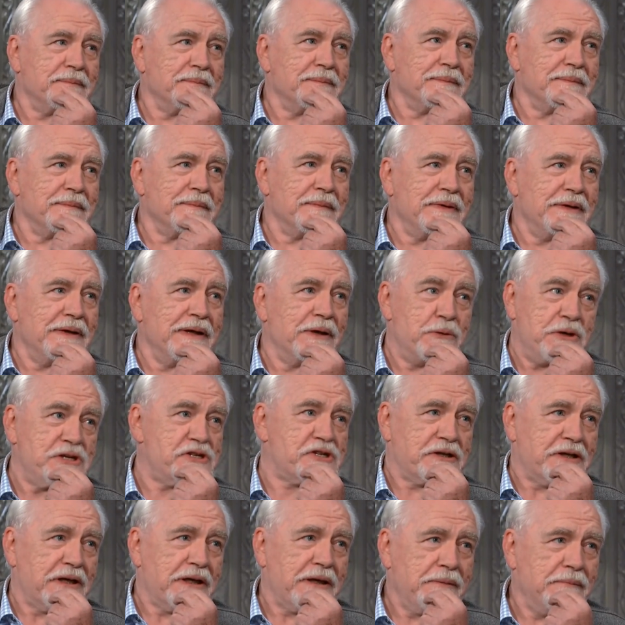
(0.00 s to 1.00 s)
He had
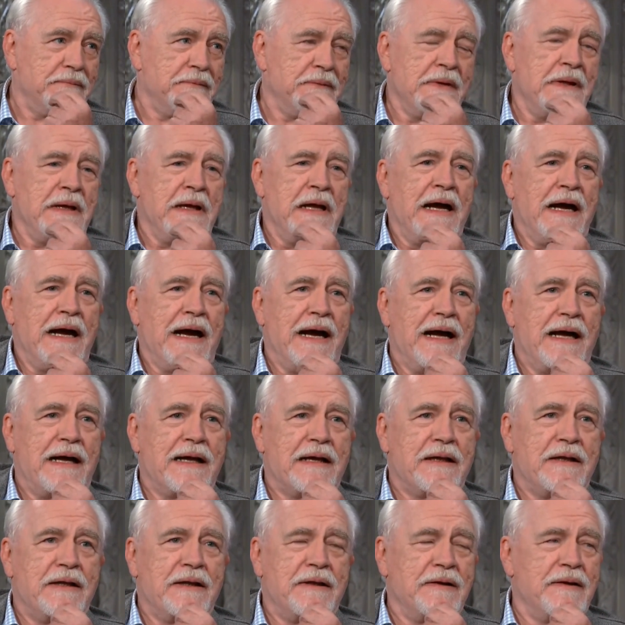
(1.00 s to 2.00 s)
equally sharp words
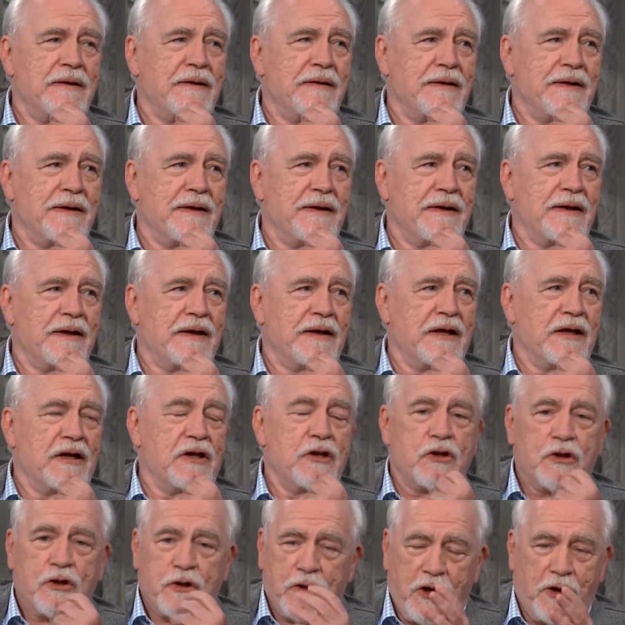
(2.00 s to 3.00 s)
about Depp's performance in
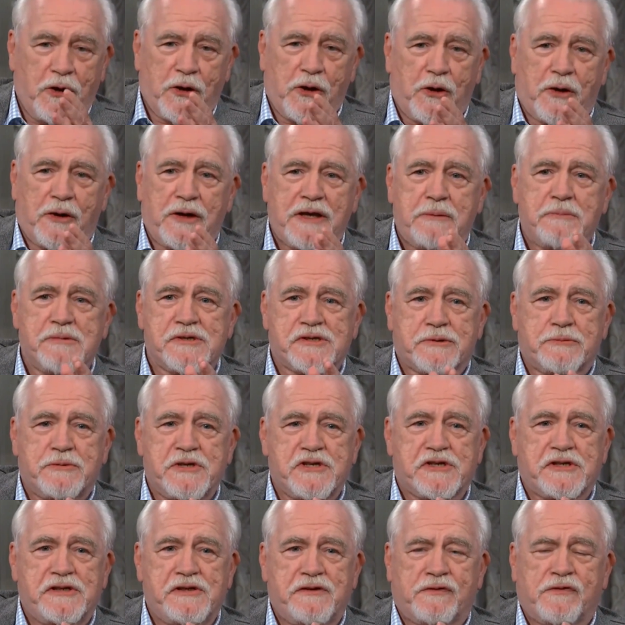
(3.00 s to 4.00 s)
Edward Scissorhands,
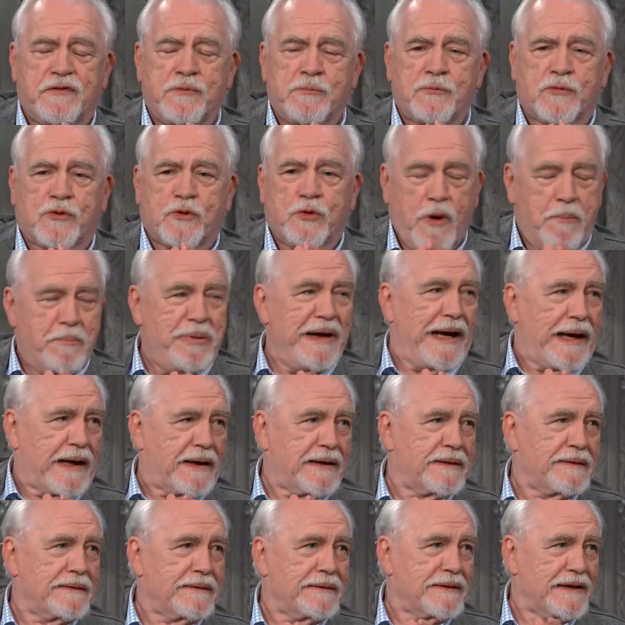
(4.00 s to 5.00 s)
claiming that the
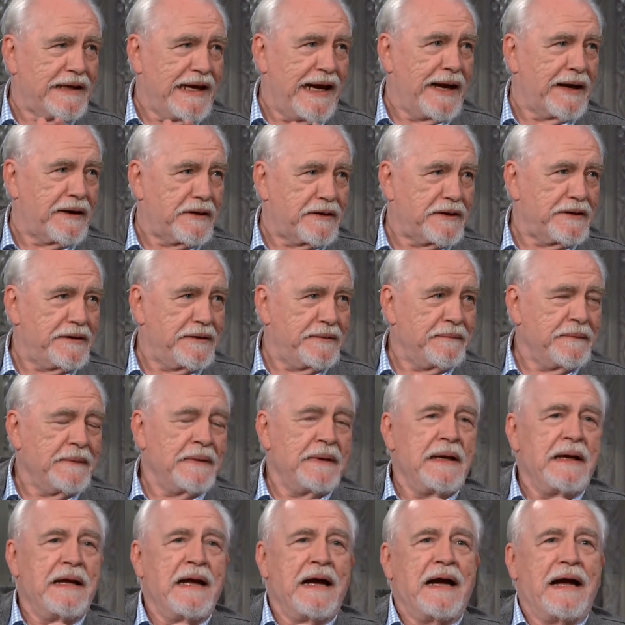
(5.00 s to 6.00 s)
role required
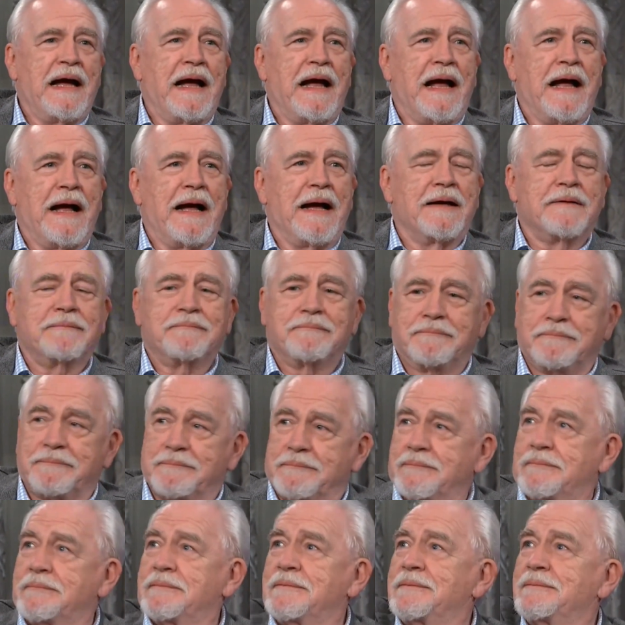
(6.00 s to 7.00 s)
minimal effort on Depp's
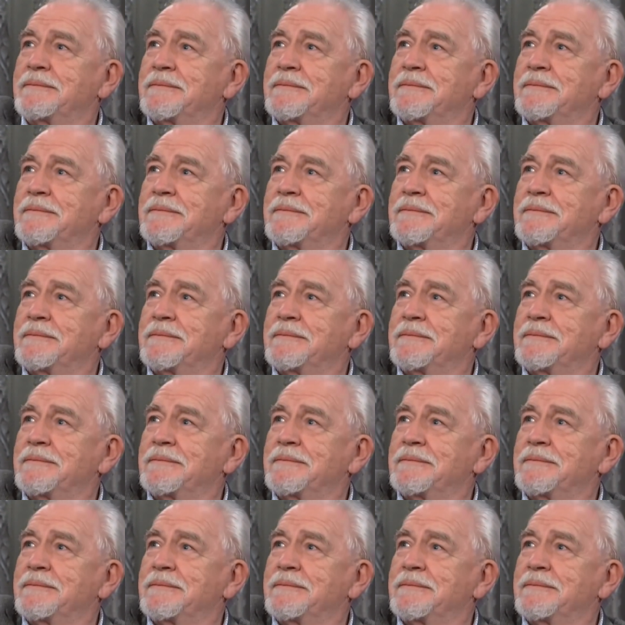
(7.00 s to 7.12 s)
part.